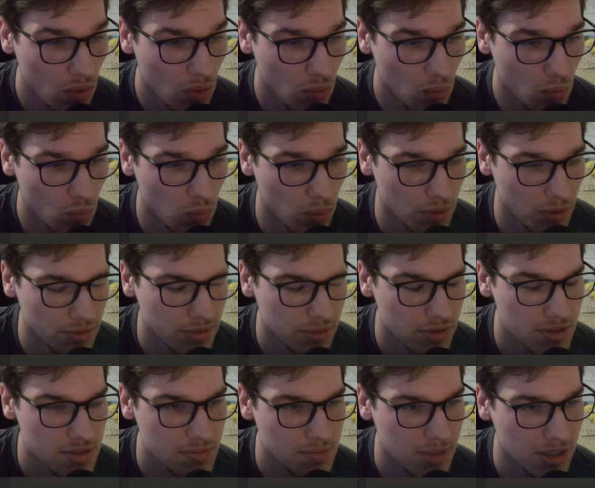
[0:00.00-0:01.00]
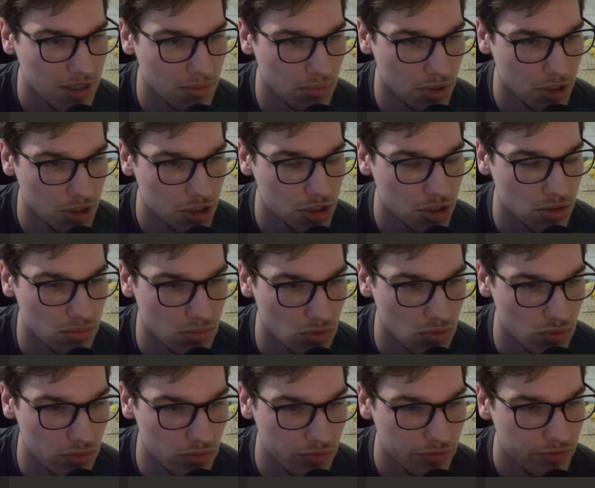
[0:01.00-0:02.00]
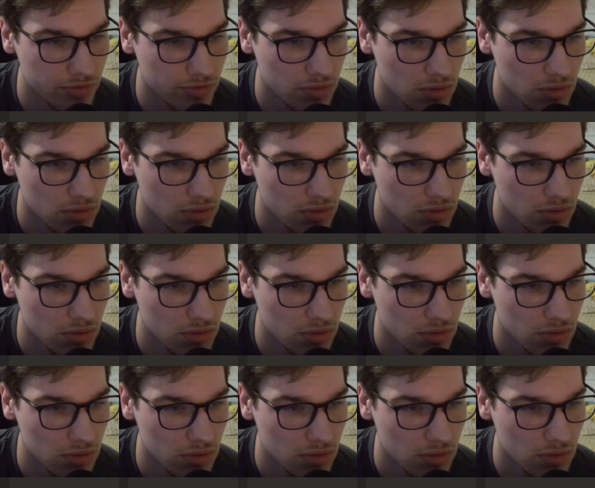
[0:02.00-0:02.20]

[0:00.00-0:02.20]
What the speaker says: where does my bishop move?